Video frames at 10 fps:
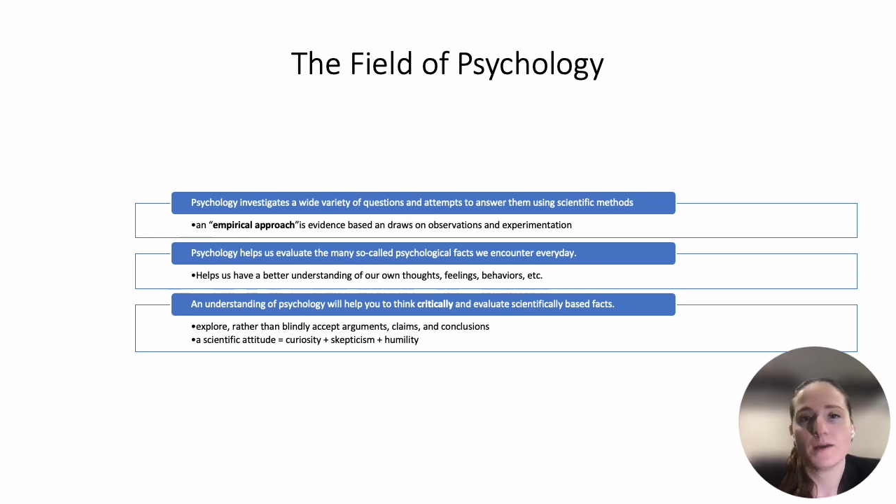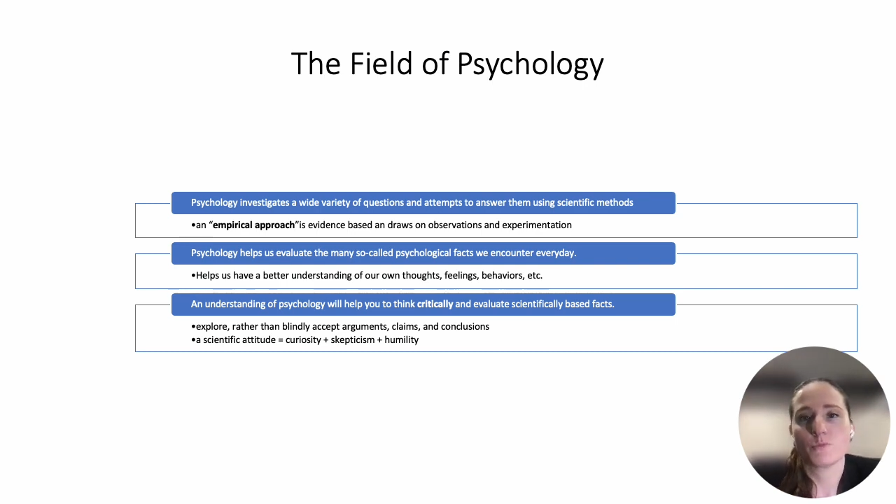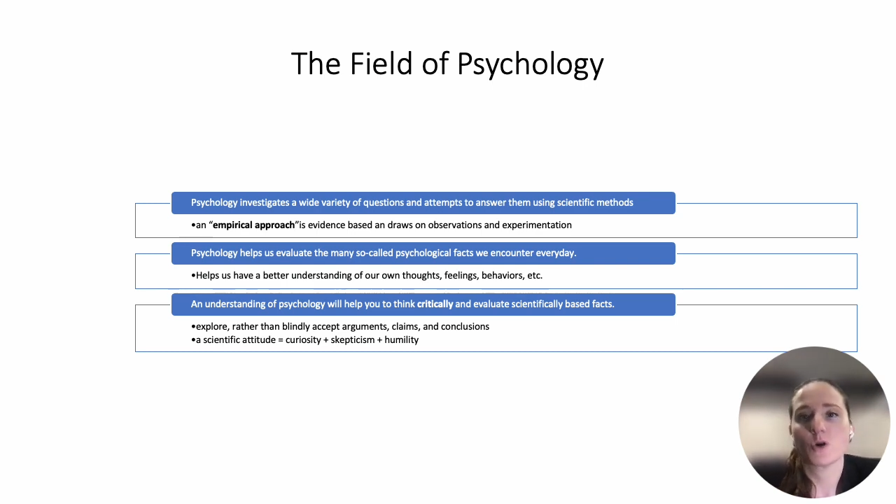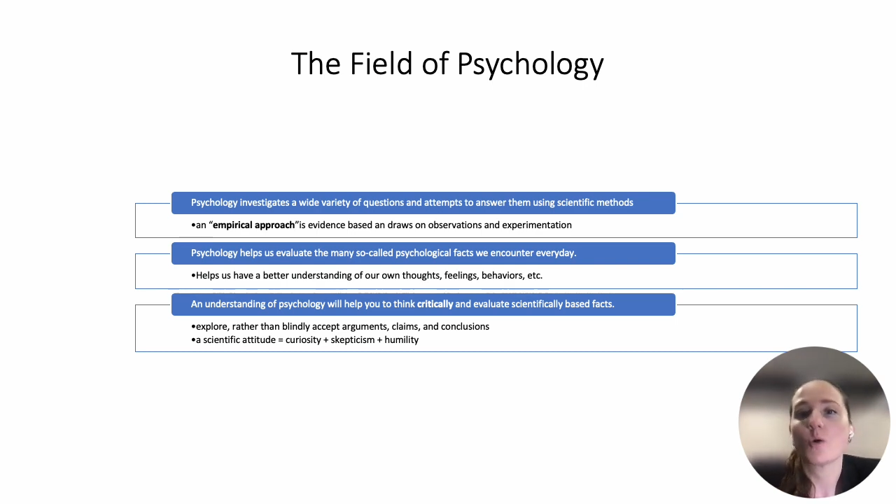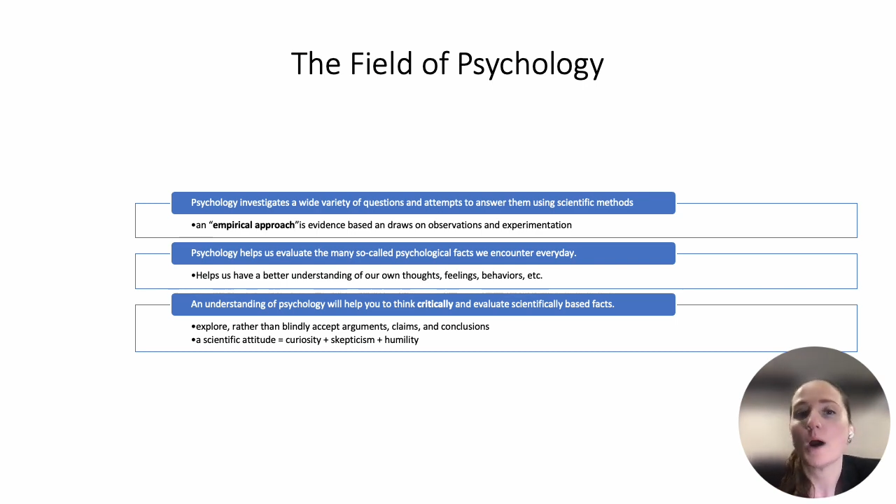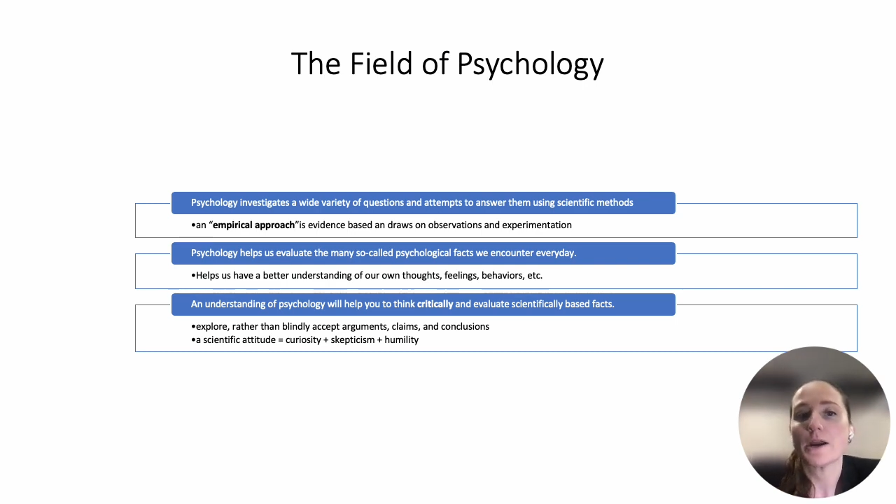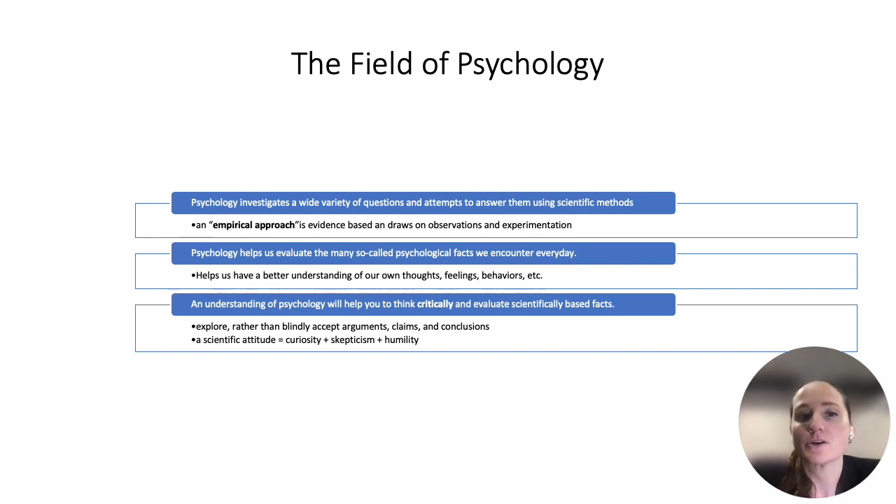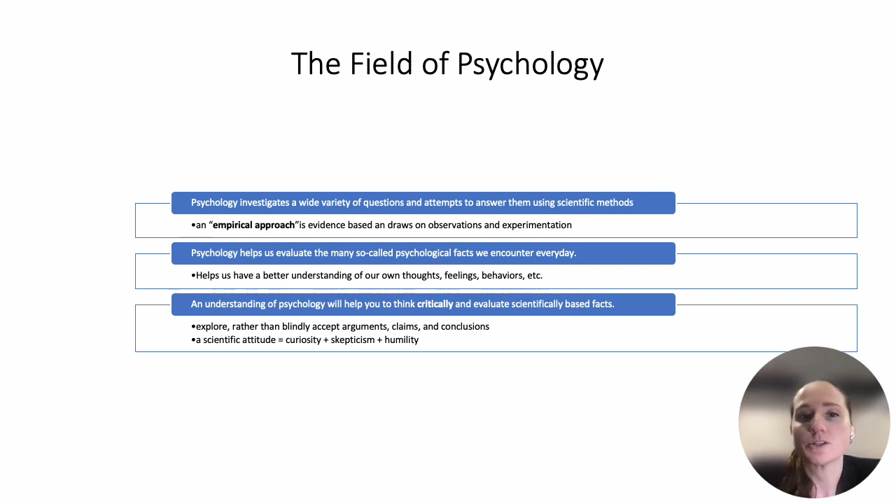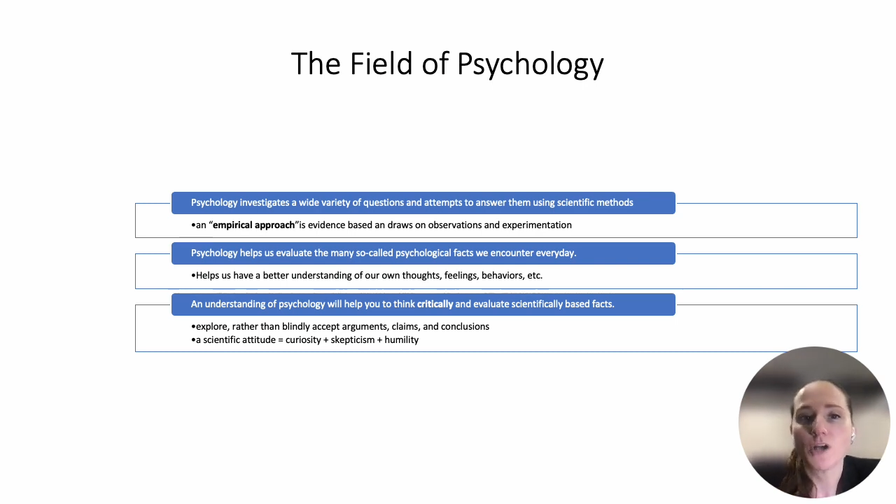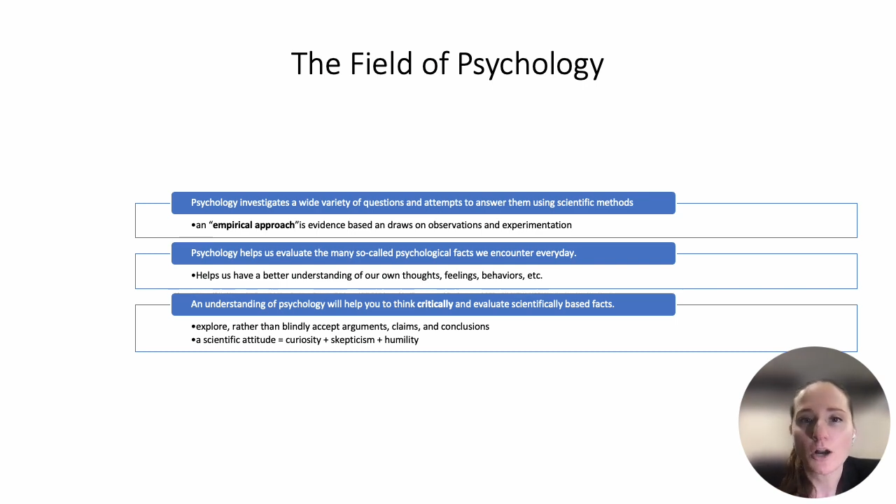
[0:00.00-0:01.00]
them
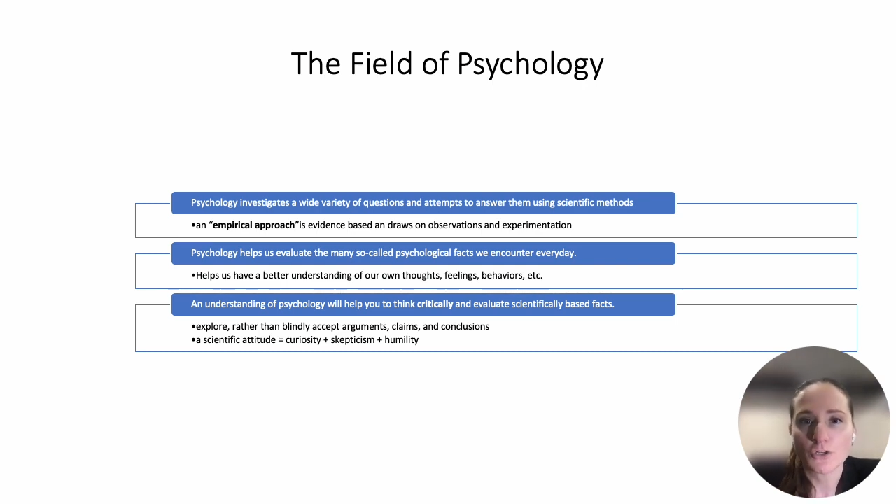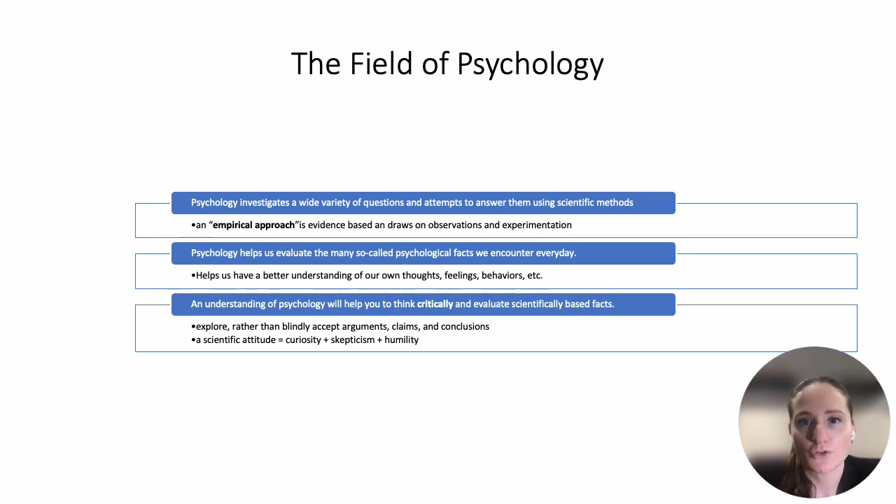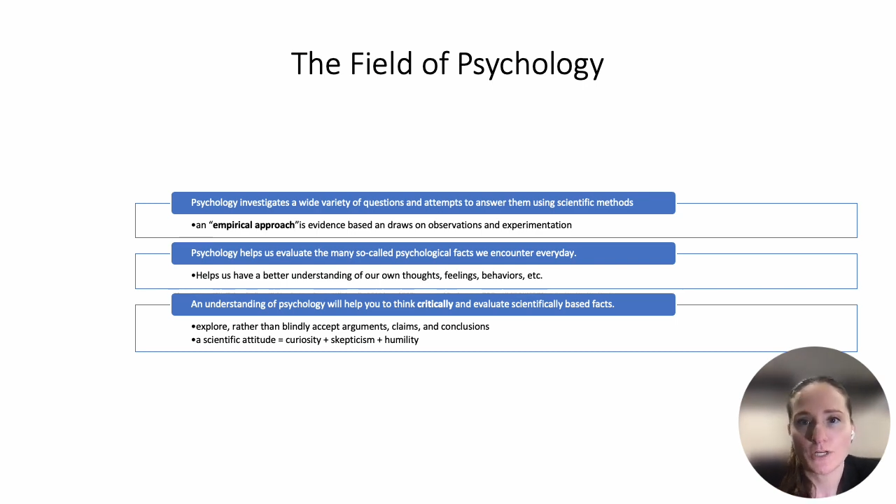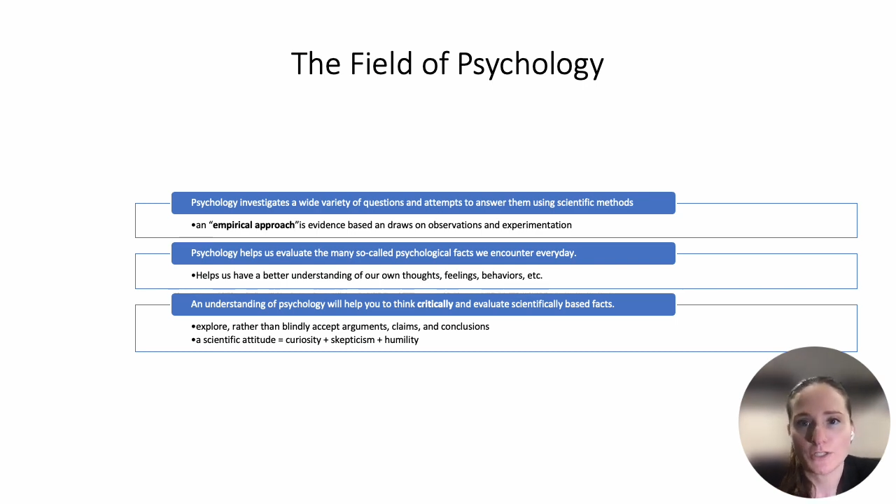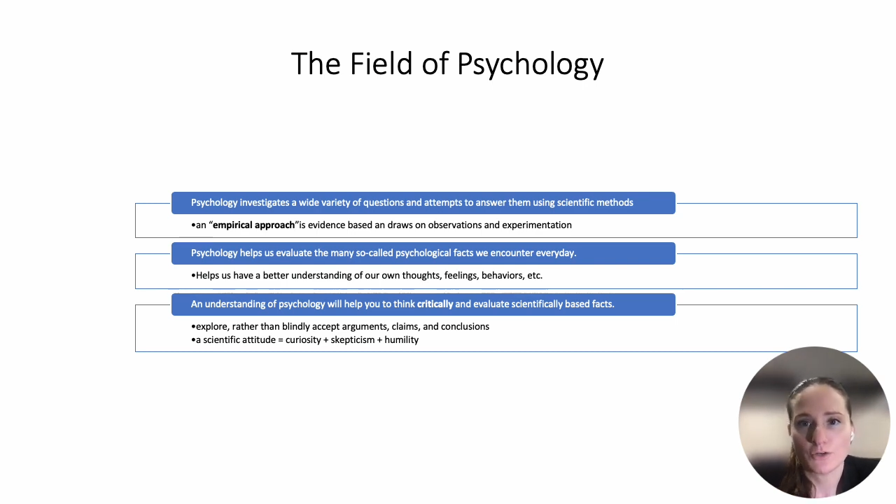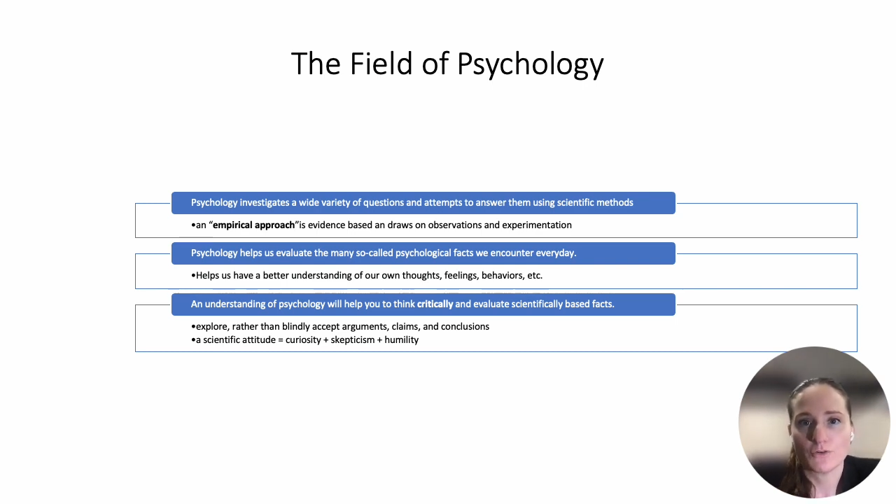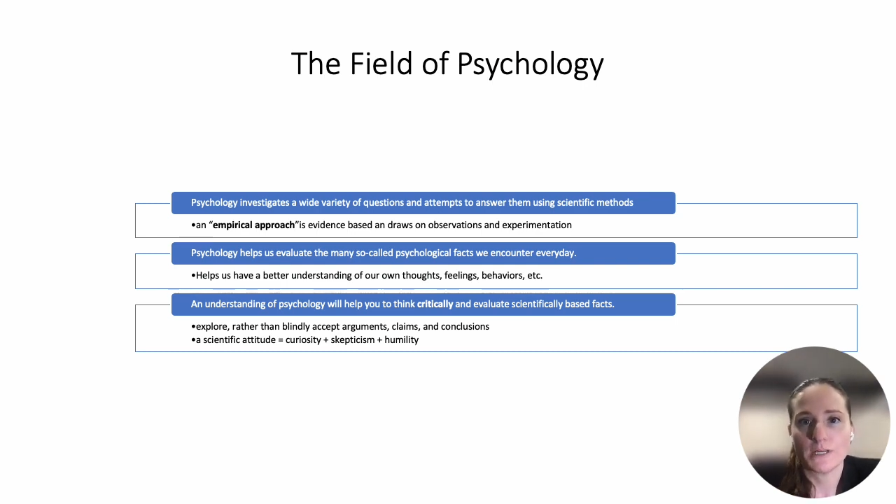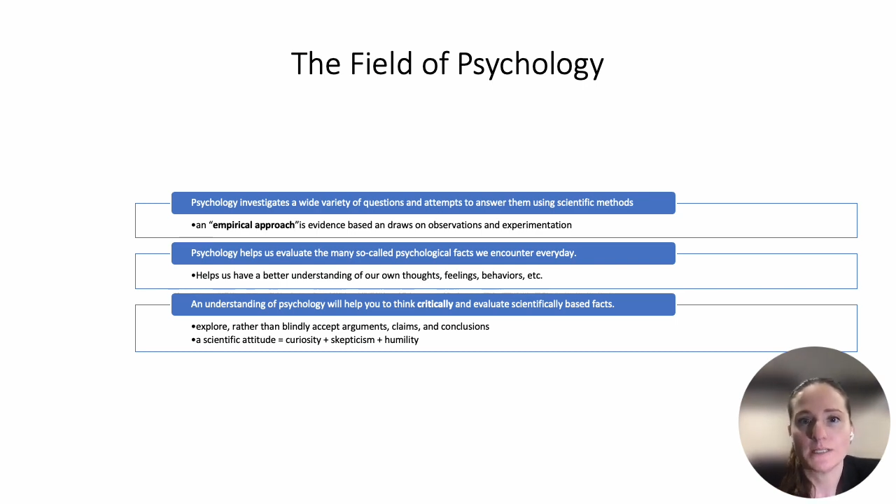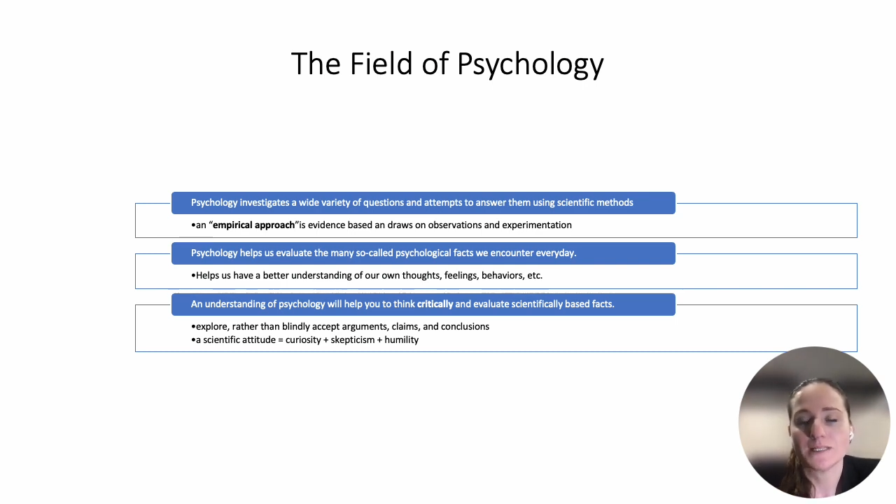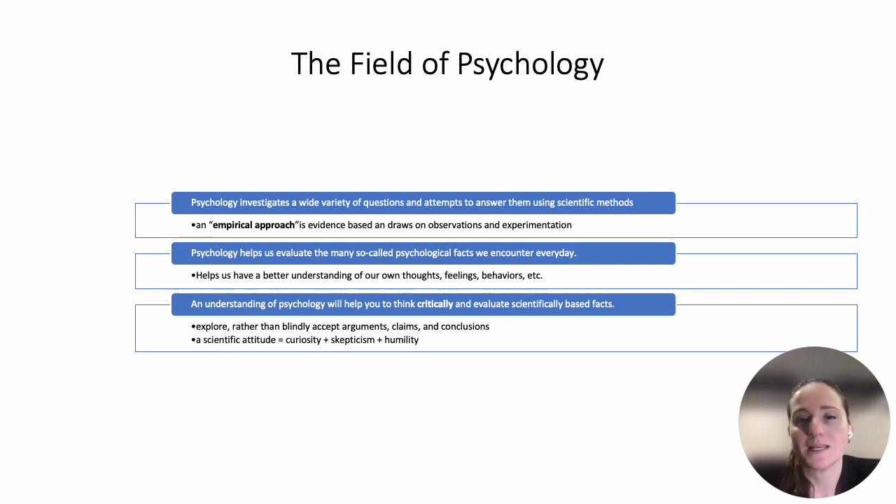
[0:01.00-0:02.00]
require doctorate degrees